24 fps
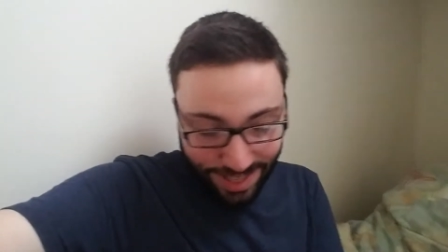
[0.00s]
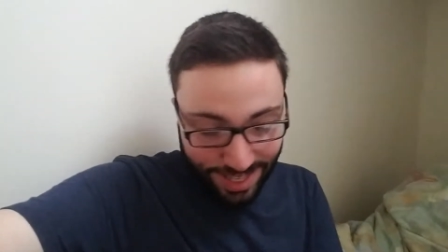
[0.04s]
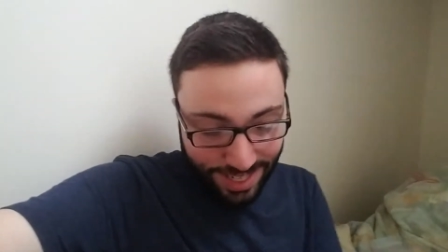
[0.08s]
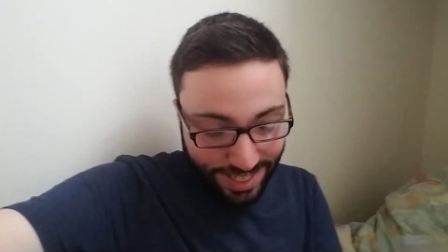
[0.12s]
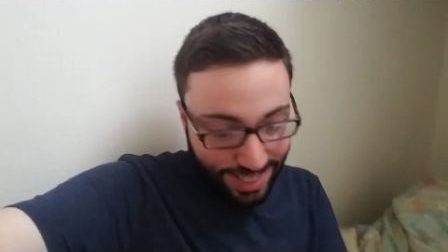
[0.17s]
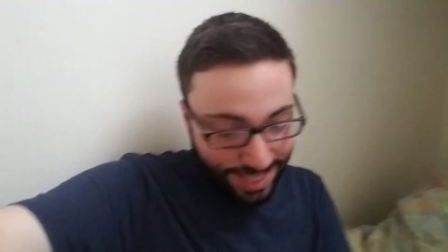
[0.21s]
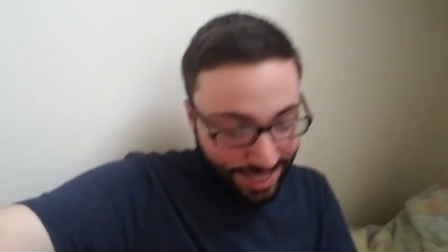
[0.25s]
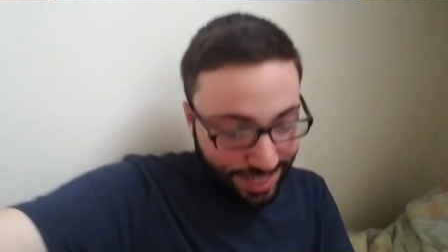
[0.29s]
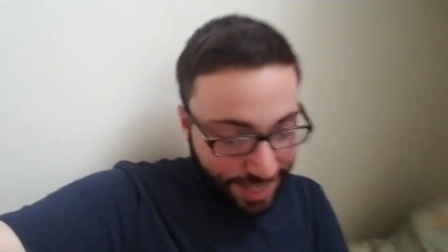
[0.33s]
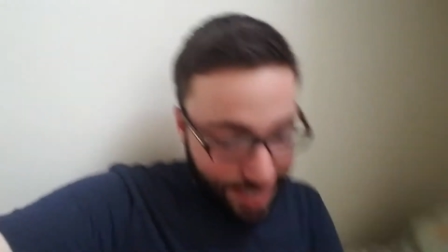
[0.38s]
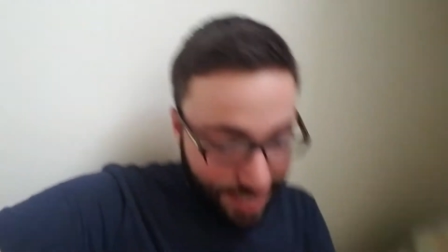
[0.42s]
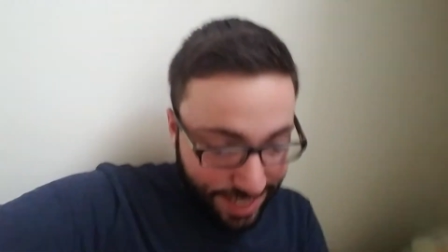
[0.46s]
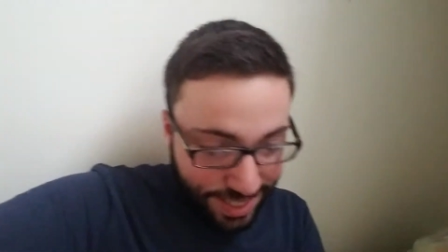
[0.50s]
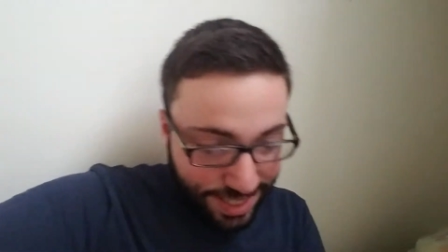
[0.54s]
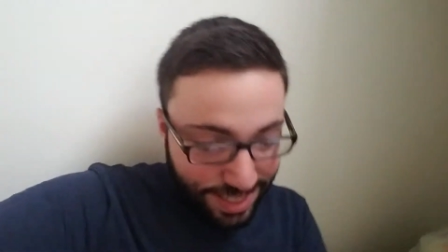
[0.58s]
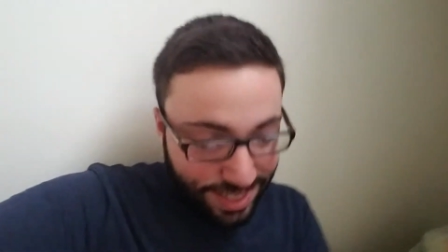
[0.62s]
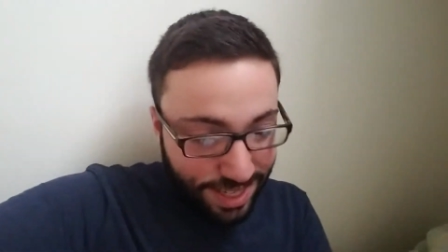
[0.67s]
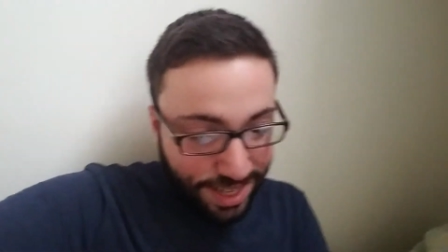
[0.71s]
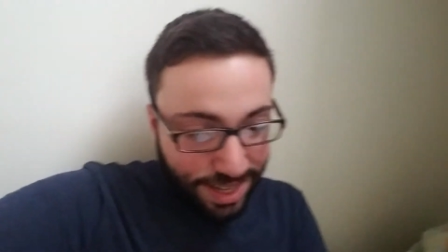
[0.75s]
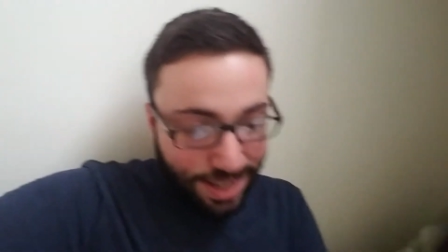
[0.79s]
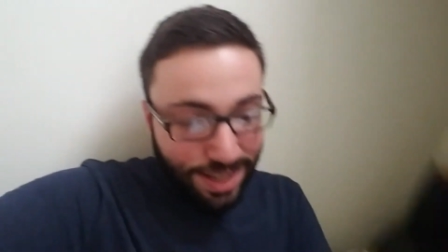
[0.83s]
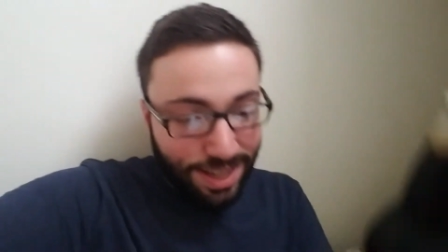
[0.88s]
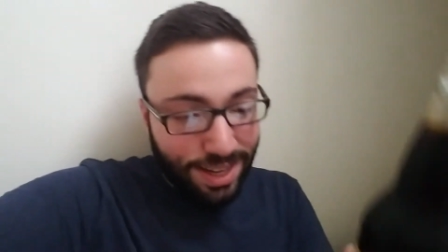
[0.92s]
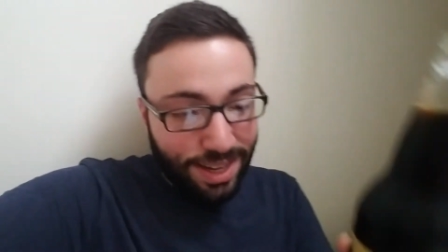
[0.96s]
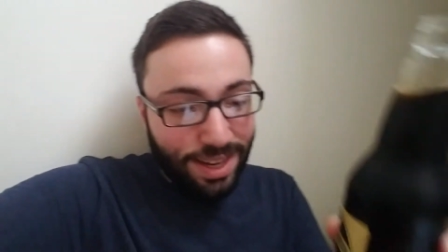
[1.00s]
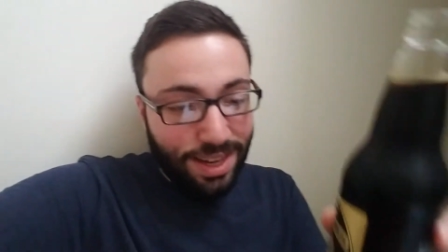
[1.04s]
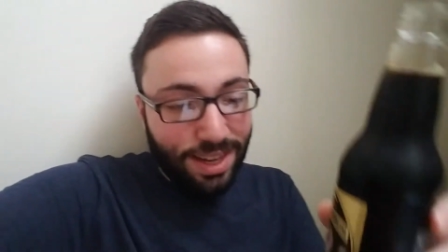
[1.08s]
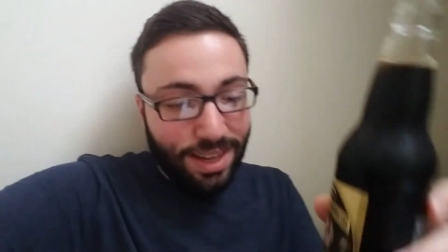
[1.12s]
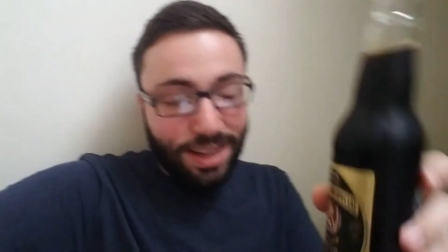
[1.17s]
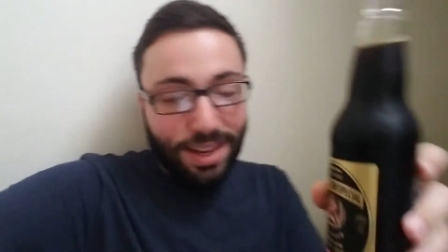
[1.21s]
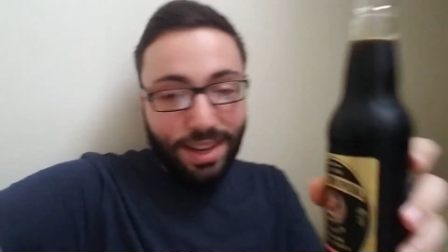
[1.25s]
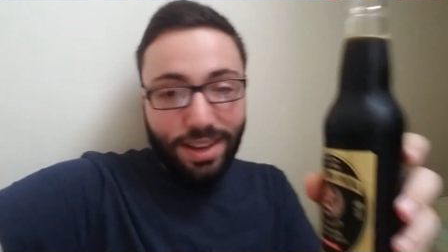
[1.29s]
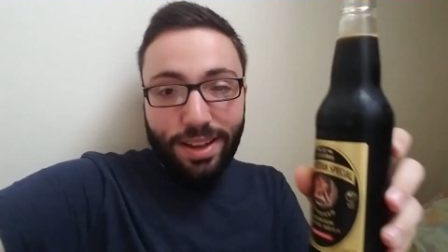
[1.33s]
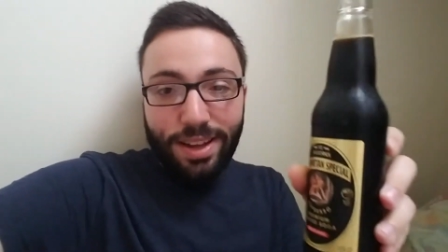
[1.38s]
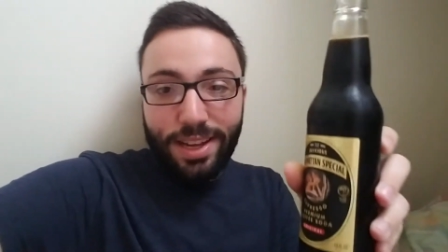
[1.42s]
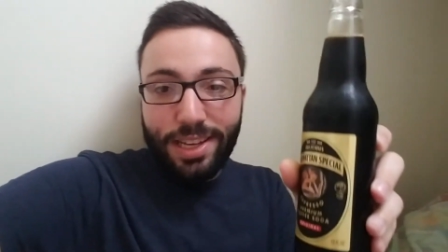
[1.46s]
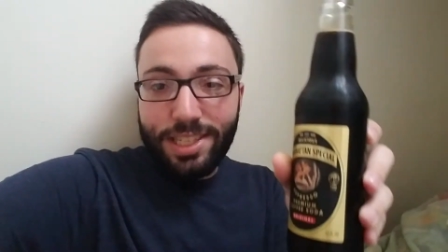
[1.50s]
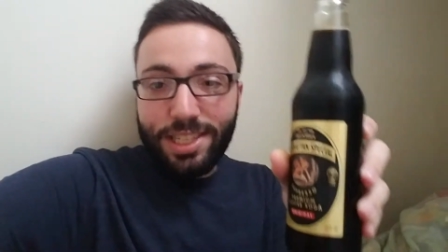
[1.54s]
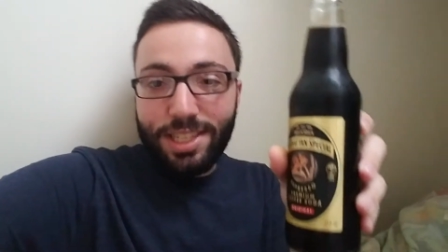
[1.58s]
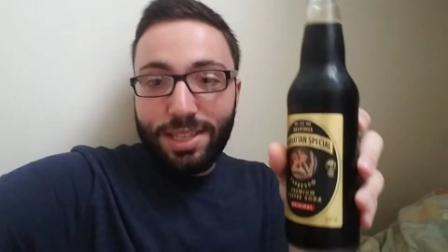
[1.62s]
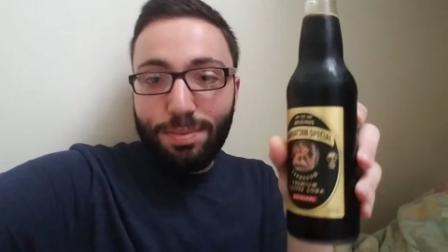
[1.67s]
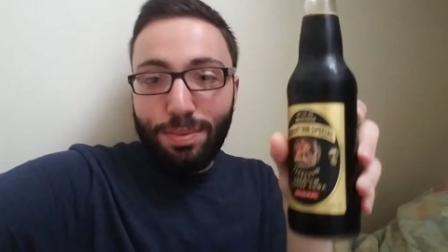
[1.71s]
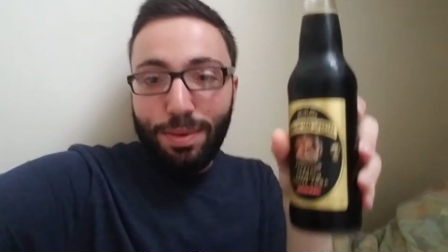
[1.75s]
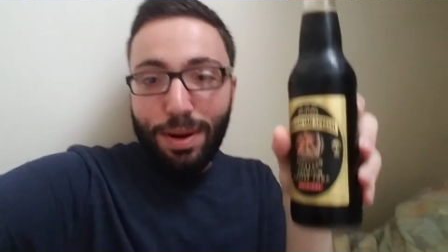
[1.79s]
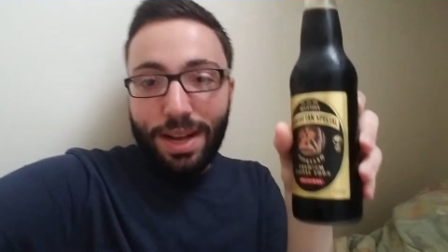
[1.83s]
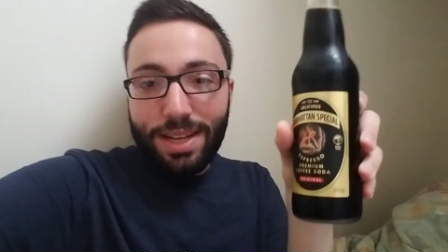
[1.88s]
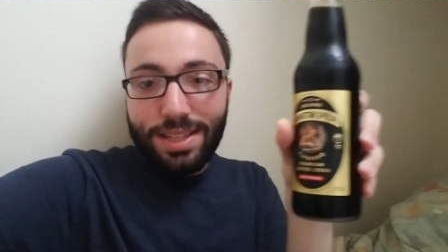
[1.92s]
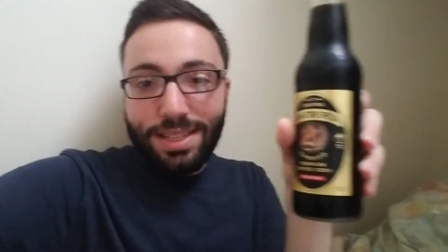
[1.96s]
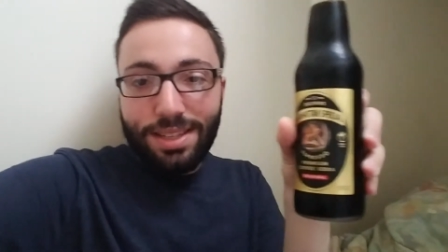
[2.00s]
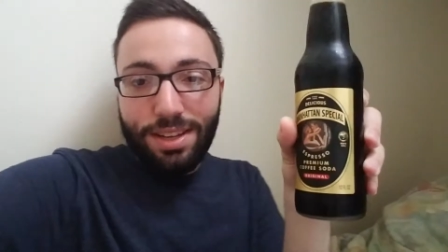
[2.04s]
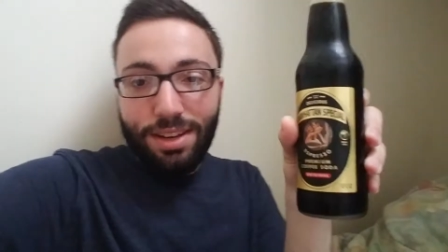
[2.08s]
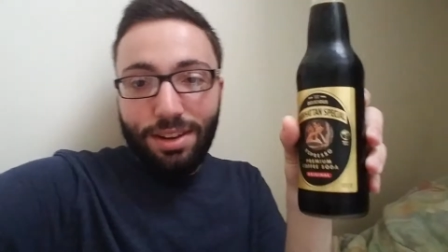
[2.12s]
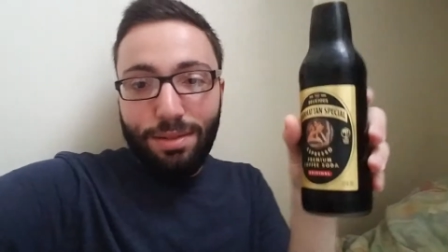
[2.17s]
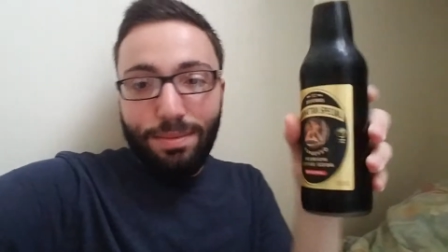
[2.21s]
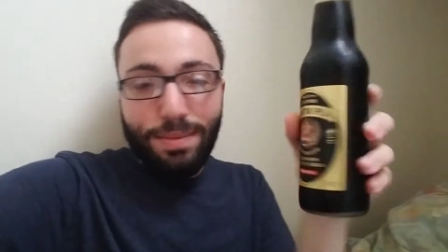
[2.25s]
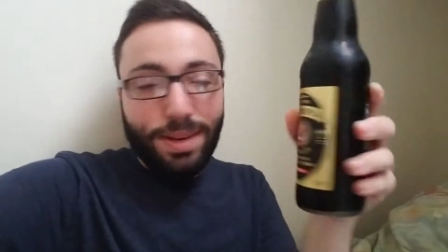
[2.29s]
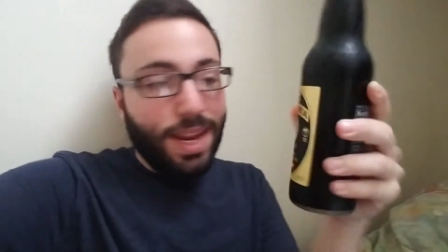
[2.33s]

This is espresso